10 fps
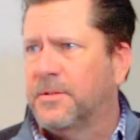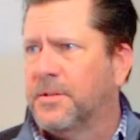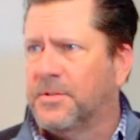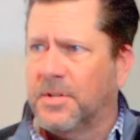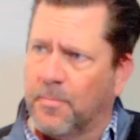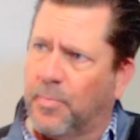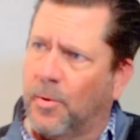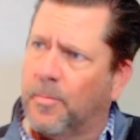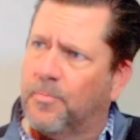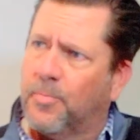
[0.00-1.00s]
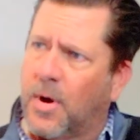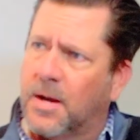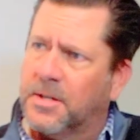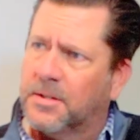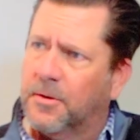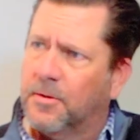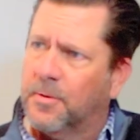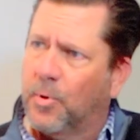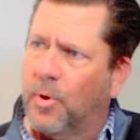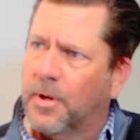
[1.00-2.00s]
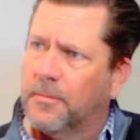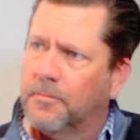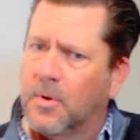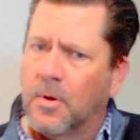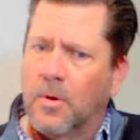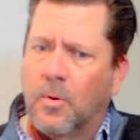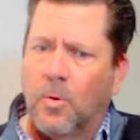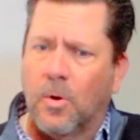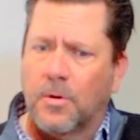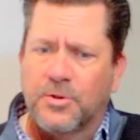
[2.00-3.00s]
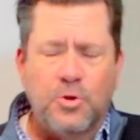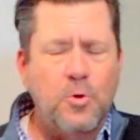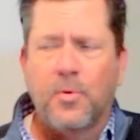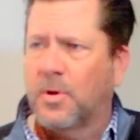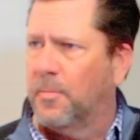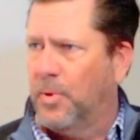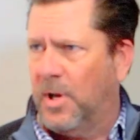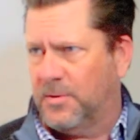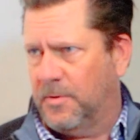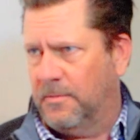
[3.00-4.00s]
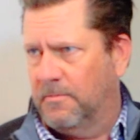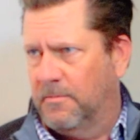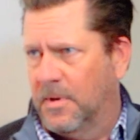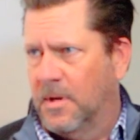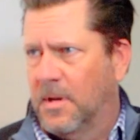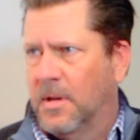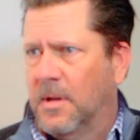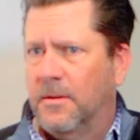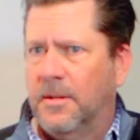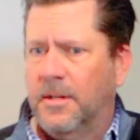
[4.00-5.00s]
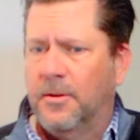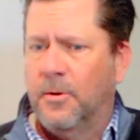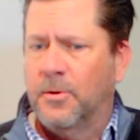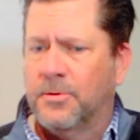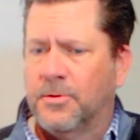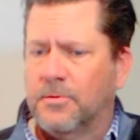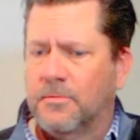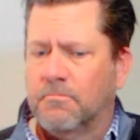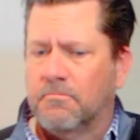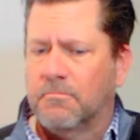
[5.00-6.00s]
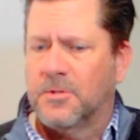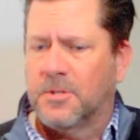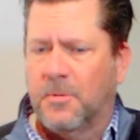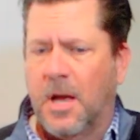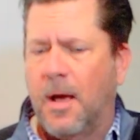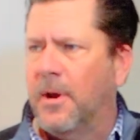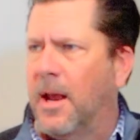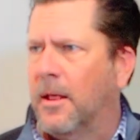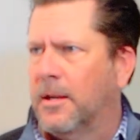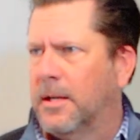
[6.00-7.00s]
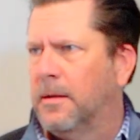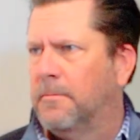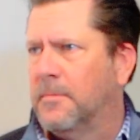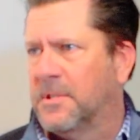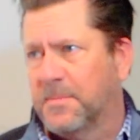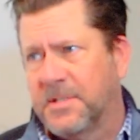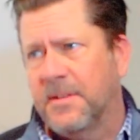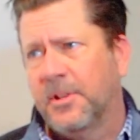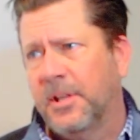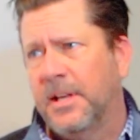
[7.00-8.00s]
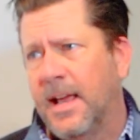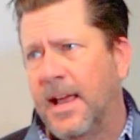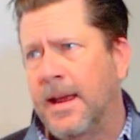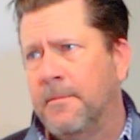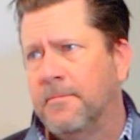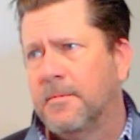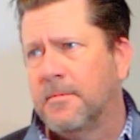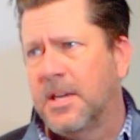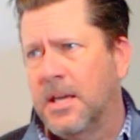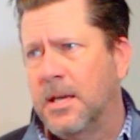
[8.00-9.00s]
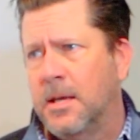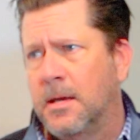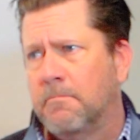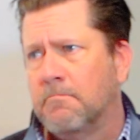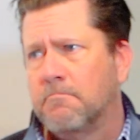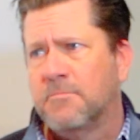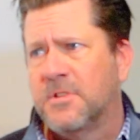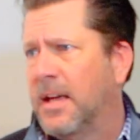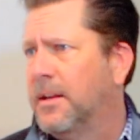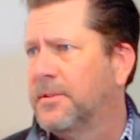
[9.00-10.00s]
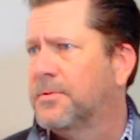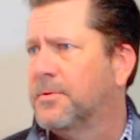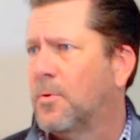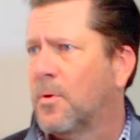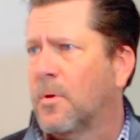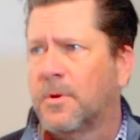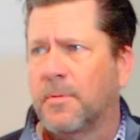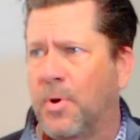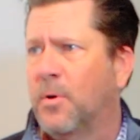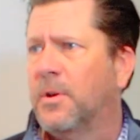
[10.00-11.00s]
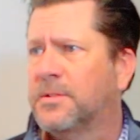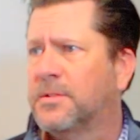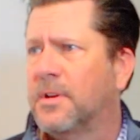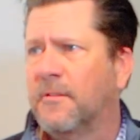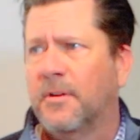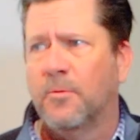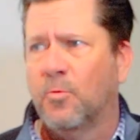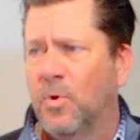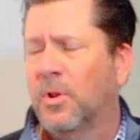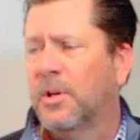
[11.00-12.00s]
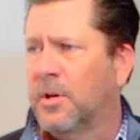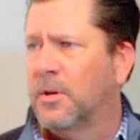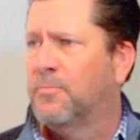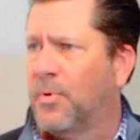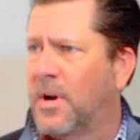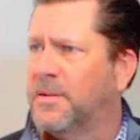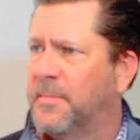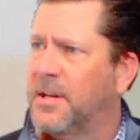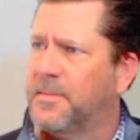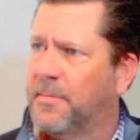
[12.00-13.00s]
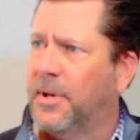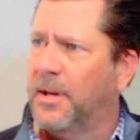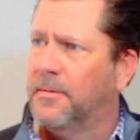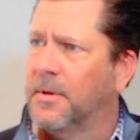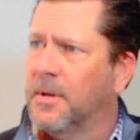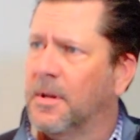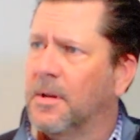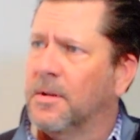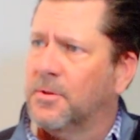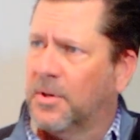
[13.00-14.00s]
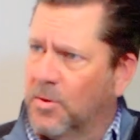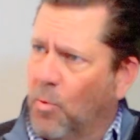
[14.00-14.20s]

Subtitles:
it's a simple project that you're deploying or a super complex one, that there's some commonality and specifically 8 key tenets or components of a really good project management plan. So can